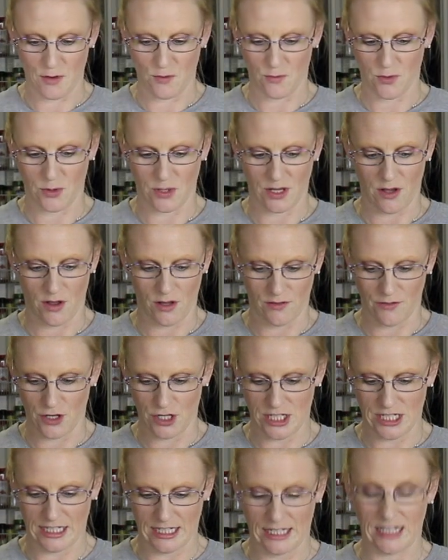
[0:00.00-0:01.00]
rolling all of our
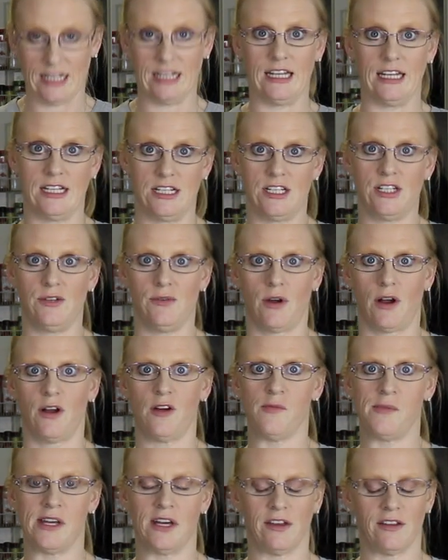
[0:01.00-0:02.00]
chicken into our
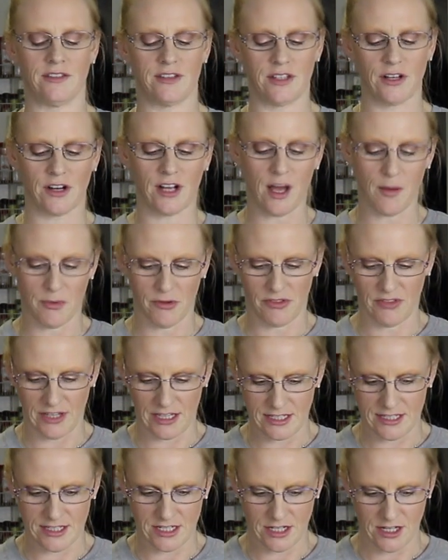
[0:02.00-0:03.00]
oatmeal. There are a couple of
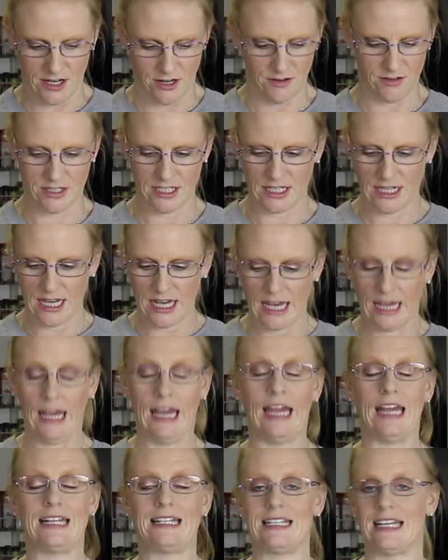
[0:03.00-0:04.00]
things to note.
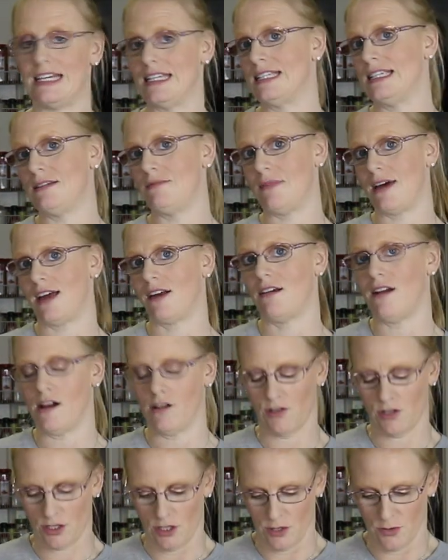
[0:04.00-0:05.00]
It doesn't matter how
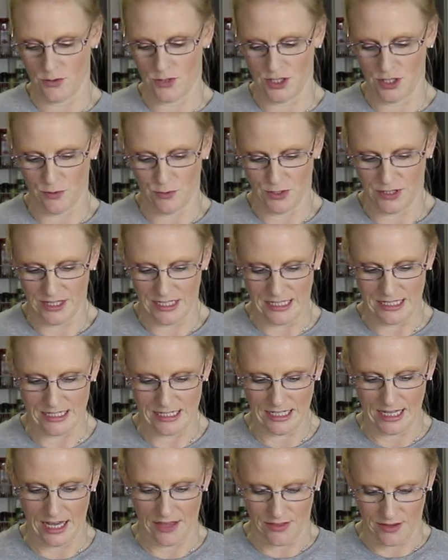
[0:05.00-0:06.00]
close you put these
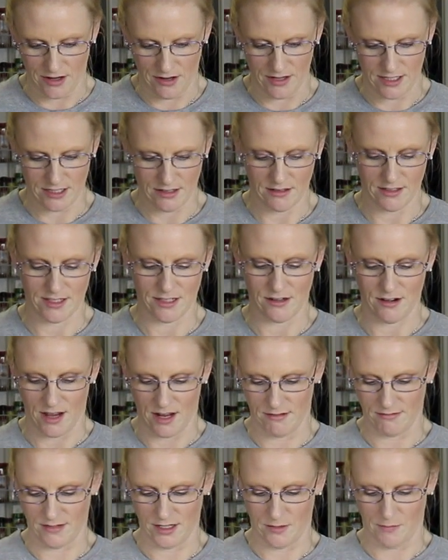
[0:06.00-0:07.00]
together, as long as they're
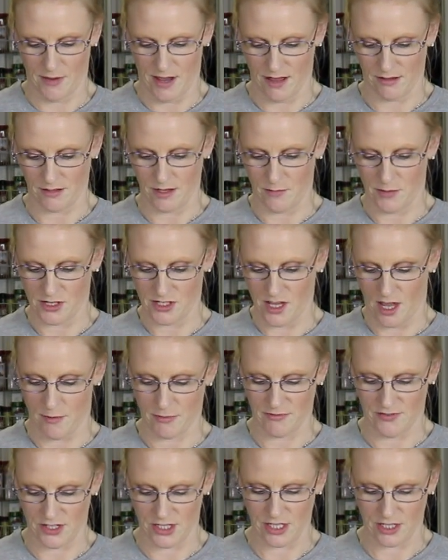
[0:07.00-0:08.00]
not piled up on top
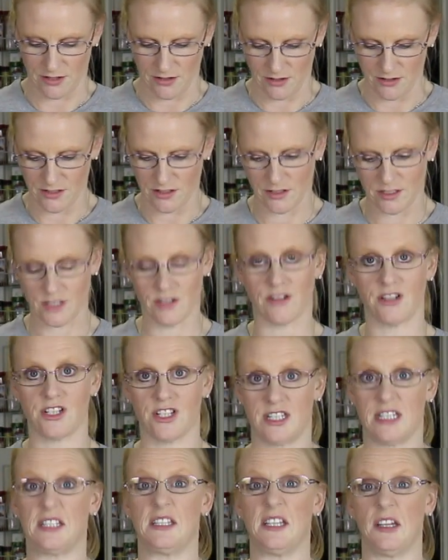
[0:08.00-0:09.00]
of each other, as long as they're in
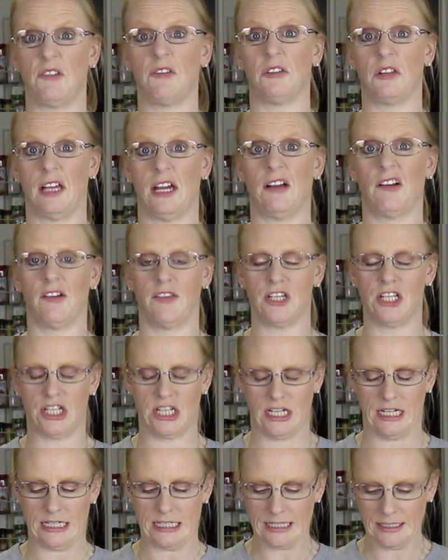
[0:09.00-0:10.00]
just a single layer on the
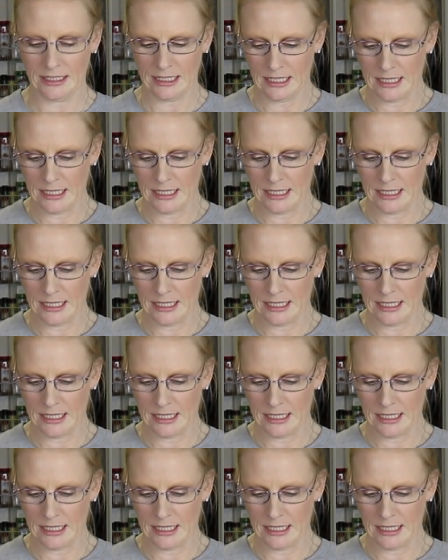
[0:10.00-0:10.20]
sheet.